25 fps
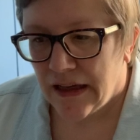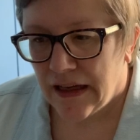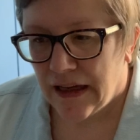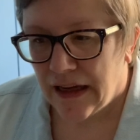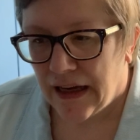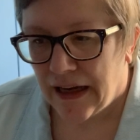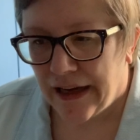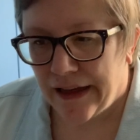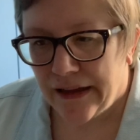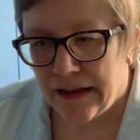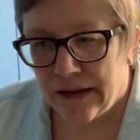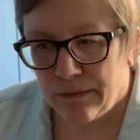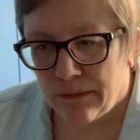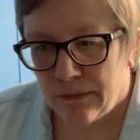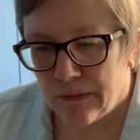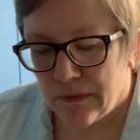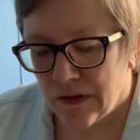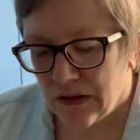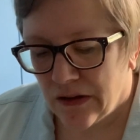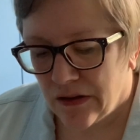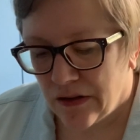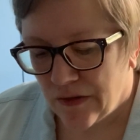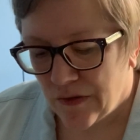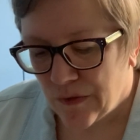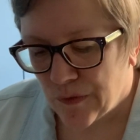And
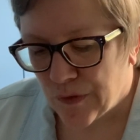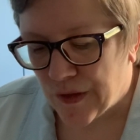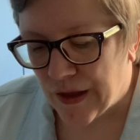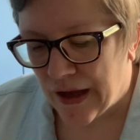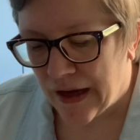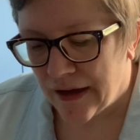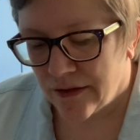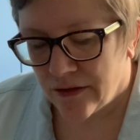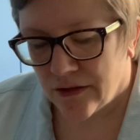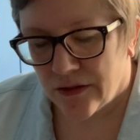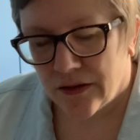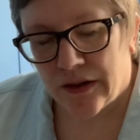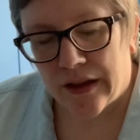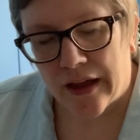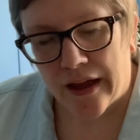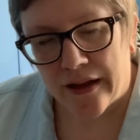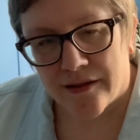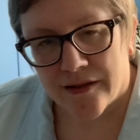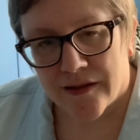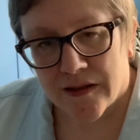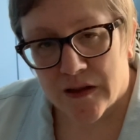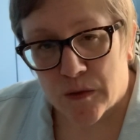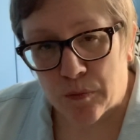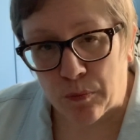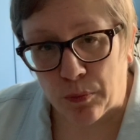that
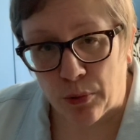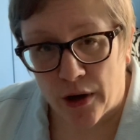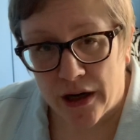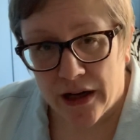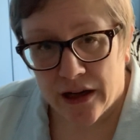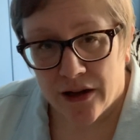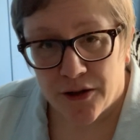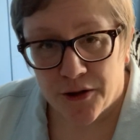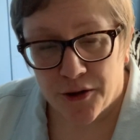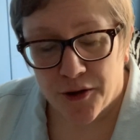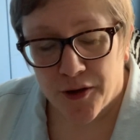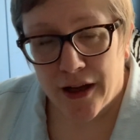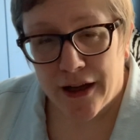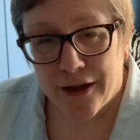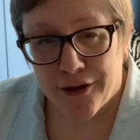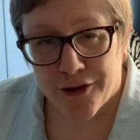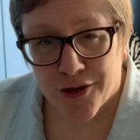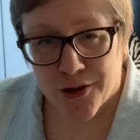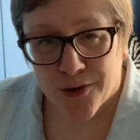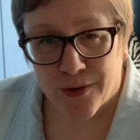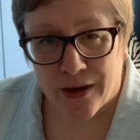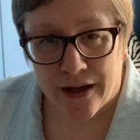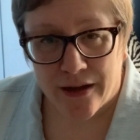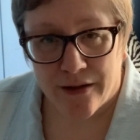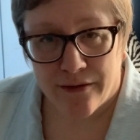sprinkle, that
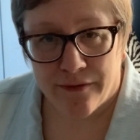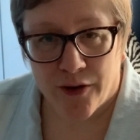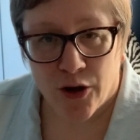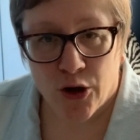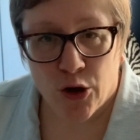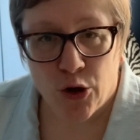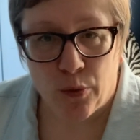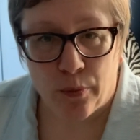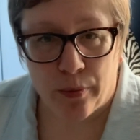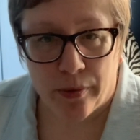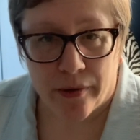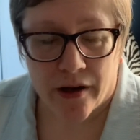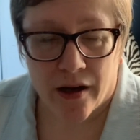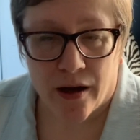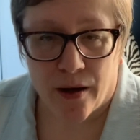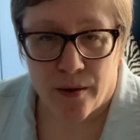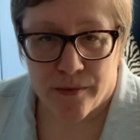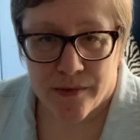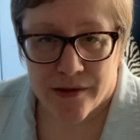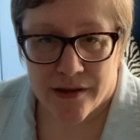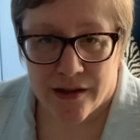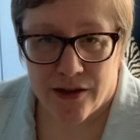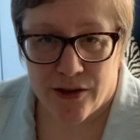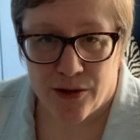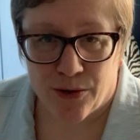shred of hope
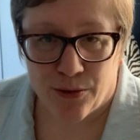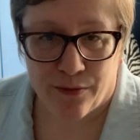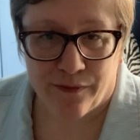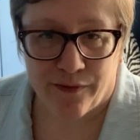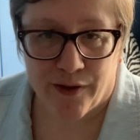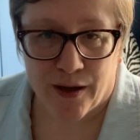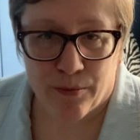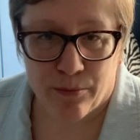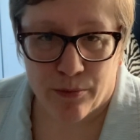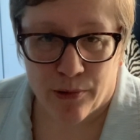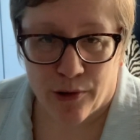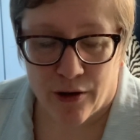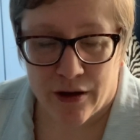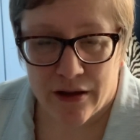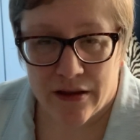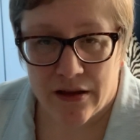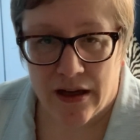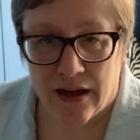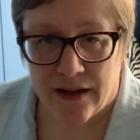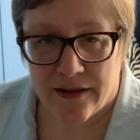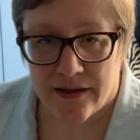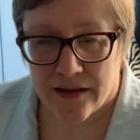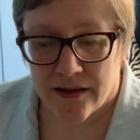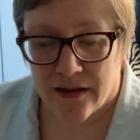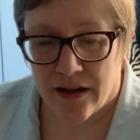comes in November, and
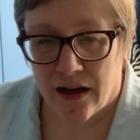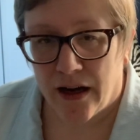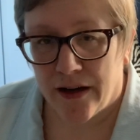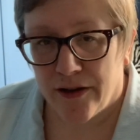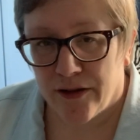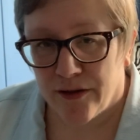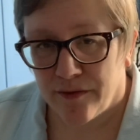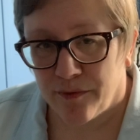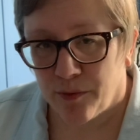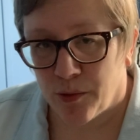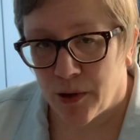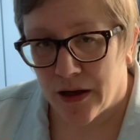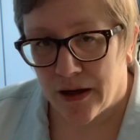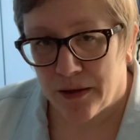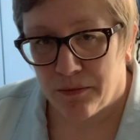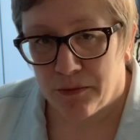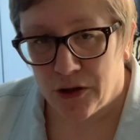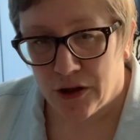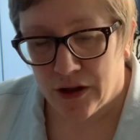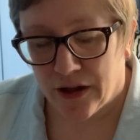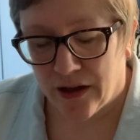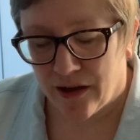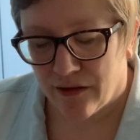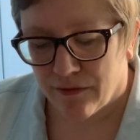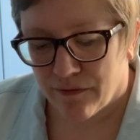that's kind of what I'm
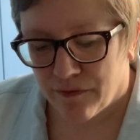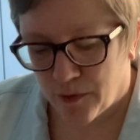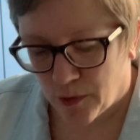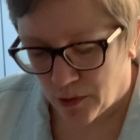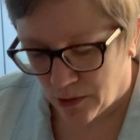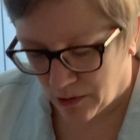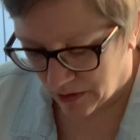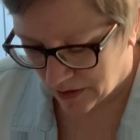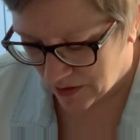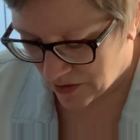looking forward